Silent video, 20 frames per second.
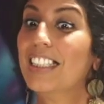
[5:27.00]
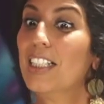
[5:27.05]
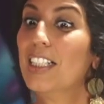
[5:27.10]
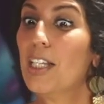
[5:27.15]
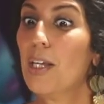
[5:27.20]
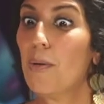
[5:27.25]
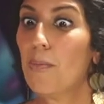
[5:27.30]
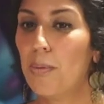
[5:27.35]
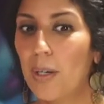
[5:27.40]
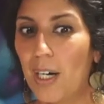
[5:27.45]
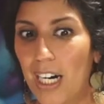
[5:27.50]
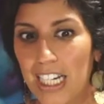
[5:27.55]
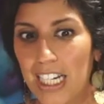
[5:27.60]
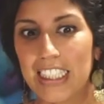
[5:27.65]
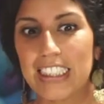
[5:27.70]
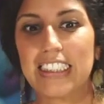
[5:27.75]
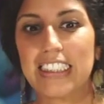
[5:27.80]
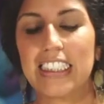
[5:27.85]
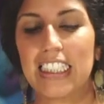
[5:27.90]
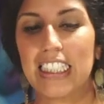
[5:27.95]

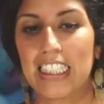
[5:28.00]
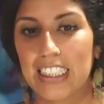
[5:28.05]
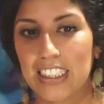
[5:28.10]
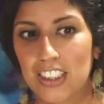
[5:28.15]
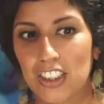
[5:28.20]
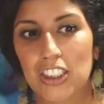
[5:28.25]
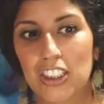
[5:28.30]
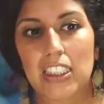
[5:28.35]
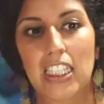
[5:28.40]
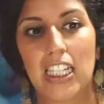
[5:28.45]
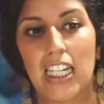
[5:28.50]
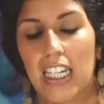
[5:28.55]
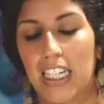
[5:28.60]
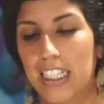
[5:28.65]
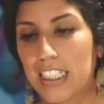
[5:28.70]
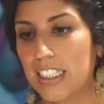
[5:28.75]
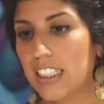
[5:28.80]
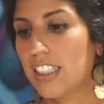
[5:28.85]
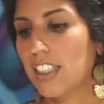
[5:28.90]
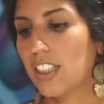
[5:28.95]
but it just
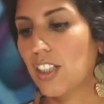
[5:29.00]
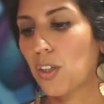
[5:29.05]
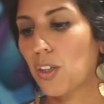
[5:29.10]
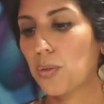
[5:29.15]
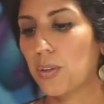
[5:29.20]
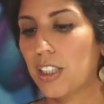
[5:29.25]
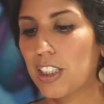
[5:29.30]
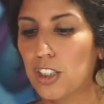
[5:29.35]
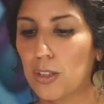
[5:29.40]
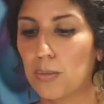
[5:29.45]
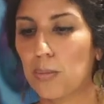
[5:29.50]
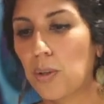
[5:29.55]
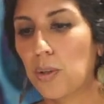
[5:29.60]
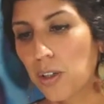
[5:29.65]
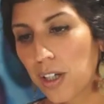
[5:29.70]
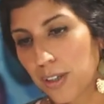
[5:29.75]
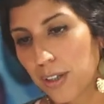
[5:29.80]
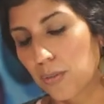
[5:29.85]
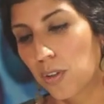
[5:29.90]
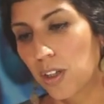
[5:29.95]
kind of reached a
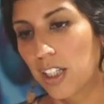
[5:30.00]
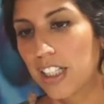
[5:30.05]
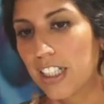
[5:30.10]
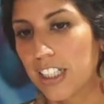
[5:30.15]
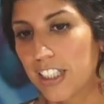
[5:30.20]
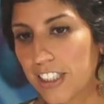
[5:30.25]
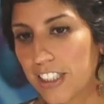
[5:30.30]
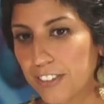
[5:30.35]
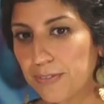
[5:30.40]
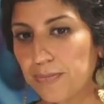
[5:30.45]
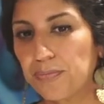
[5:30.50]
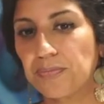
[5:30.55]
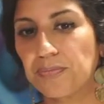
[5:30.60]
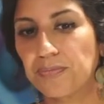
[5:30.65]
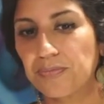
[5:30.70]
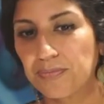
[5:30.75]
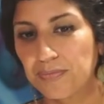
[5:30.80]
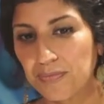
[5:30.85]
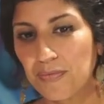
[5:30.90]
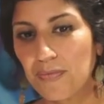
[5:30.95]
point where
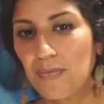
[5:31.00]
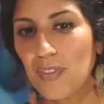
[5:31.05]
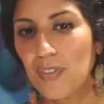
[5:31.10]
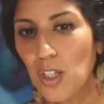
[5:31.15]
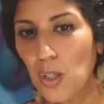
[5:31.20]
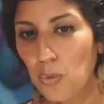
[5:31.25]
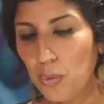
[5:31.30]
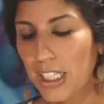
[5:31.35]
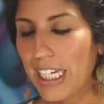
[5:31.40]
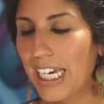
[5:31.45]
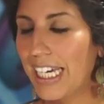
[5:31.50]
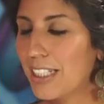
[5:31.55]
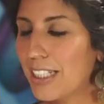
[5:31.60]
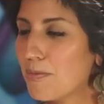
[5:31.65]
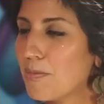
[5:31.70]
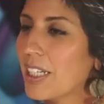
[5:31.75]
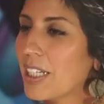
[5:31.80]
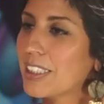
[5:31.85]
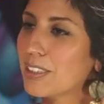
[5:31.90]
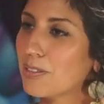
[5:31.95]
we had to
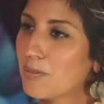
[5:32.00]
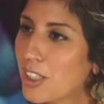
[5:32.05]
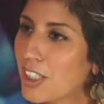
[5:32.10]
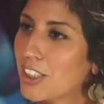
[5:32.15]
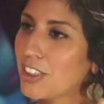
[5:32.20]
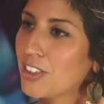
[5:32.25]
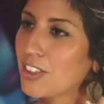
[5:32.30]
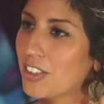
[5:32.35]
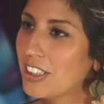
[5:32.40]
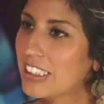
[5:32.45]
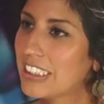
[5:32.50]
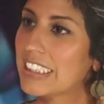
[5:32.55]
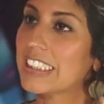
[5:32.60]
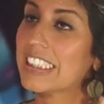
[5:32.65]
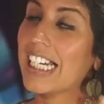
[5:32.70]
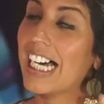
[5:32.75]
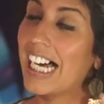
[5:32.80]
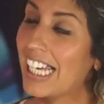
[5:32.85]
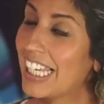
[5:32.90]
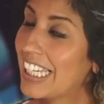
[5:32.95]
make some hard choices.
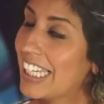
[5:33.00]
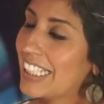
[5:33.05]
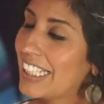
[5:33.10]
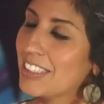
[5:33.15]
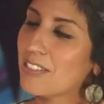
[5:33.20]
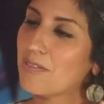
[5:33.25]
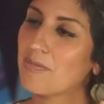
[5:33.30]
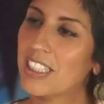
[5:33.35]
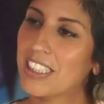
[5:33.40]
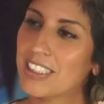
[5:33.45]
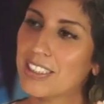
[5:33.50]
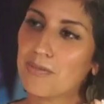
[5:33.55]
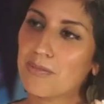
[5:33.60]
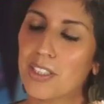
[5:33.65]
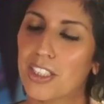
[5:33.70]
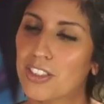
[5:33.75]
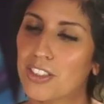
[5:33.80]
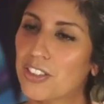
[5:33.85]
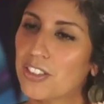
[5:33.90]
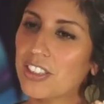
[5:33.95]
I had to make some
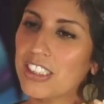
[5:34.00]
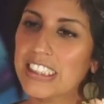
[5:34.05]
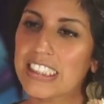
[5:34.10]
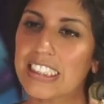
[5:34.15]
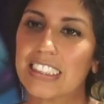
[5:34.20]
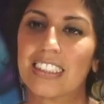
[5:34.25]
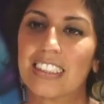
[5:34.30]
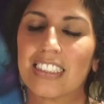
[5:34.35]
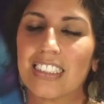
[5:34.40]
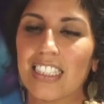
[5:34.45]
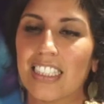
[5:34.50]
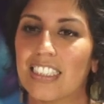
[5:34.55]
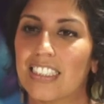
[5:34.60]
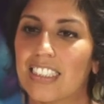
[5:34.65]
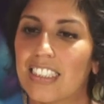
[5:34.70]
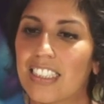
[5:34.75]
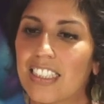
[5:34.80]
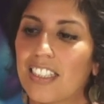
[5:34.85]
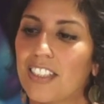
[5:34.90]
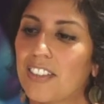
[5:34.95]
hard choices, and
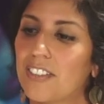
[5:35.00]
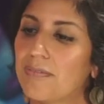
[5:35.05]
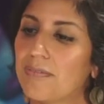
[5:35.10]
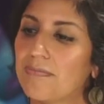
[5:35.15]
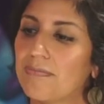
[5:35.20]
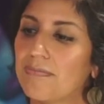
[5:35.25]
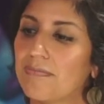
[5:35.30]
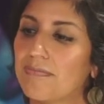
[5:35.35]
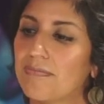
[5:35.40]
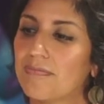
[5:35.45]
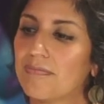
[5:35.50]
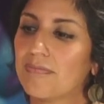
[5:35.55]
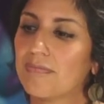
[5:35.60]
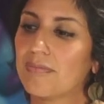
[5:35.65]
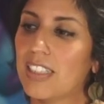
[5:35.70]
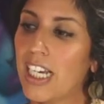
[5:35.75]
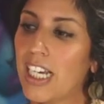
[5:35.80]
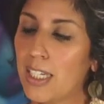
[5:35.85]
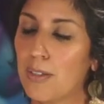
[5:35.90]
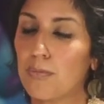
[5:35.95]

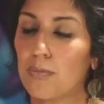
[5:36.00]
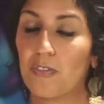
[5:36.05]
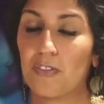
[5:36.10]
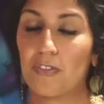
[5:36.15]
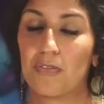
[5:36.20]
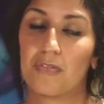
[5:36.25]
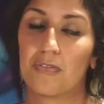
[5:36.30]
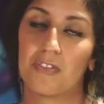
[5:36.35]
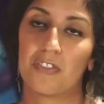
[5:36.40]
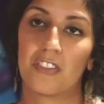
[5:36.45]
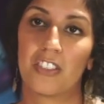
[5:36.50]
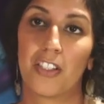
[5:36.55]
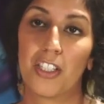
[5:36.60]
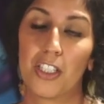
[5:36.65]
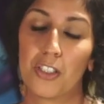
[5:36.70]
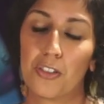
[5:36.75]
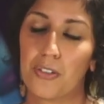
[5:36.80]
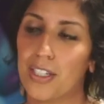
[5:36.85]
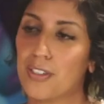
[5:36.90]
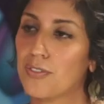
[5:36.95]
I'm very
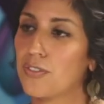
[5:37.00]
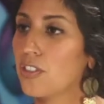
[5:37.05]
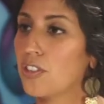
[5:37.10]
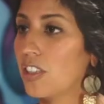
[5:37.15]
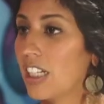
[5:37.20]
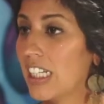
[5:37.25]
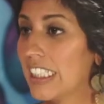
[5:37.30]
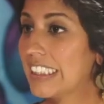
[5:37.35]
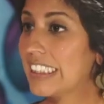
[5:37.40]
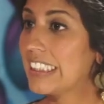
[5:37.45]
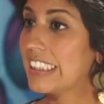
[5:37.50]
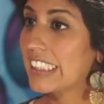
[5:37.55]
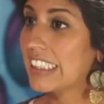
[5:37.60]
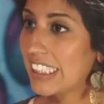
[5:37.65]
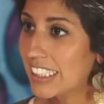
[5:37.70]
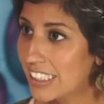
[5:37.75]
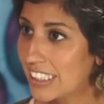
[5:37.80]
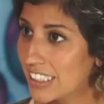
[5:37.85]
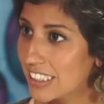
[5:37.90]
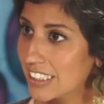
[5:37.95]
grateful I
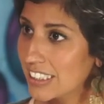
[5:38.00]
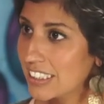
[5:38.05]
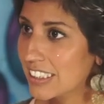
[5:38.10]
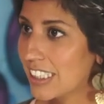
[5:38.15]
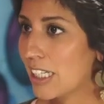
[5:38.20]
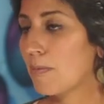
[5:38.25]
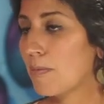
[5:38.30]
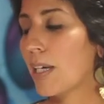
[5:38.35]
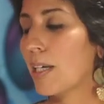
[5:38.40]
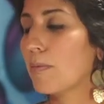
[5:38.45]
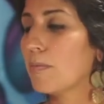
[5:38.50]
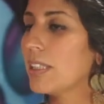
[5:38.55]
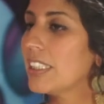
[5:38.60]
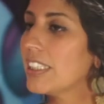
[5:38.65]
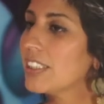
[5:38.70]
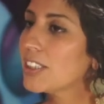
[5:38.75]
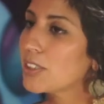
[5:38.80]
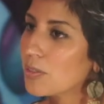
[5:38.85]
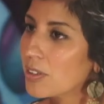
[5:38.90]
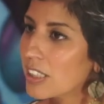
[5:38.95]
did. I'm at
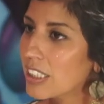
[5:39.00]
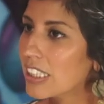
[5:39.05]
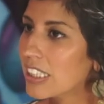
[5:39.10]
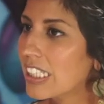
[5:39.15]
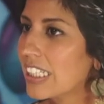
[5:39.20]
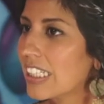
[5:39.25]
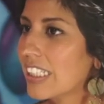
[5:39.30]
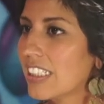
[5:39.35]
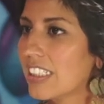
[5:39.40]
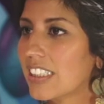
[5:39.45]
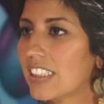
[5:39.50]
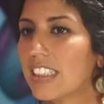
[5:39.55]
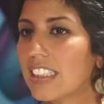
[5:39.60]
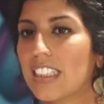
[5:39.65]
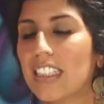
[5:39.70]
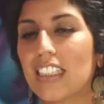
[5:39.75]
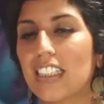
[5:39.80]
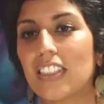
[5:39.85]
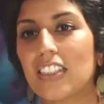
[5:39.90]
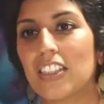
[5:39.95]
peace with it.
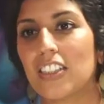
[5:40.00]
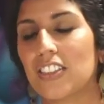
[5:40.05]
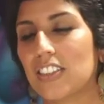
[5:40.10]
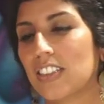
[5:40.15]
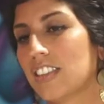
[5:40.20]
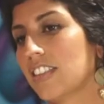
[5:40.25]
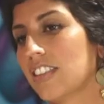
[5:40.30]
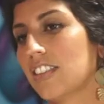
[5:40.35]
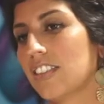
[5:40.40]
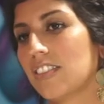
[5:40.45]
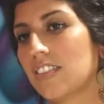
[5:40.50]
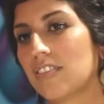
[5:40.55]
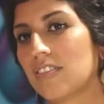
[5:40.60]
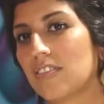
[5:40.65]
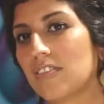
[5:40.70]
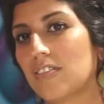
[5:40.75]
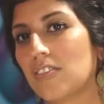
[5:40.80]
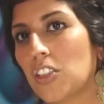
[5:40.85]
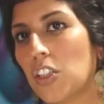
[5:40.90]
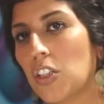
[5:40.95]
Nice. There's,
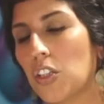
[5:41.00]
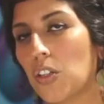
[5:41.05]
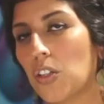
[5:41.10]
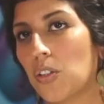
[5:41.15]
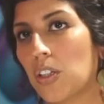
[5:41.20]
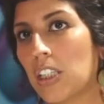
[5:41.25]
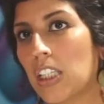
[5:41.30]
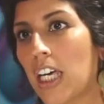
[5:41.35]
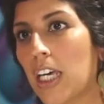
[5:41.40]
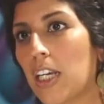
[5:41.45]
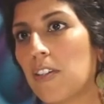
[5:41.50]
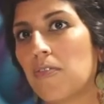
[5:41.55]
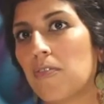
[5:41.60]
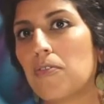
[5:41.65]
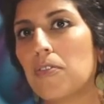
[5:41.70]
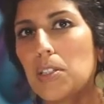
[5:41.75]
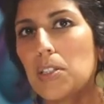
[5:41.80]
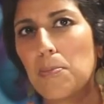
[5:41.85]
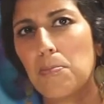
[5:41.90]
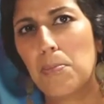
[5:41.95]
you know, a lot of
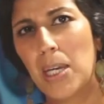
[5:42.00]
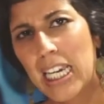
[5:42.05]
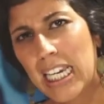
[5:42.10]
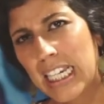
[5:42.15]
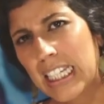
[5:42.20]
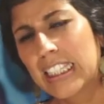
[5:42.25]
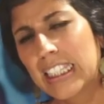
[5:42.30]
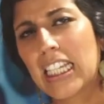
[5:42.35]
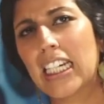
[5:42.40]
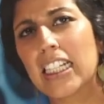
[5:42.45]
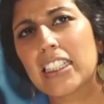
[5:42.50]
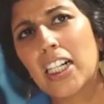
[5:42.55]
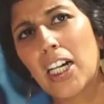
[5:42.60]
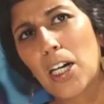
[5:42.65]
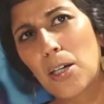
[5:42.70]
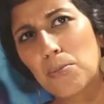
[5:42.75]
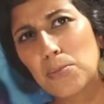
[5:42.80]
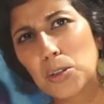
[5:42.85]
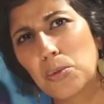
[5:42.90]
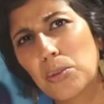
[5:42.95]
pain that
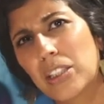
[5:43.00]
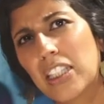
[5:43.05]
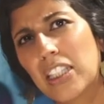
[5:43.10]
comes with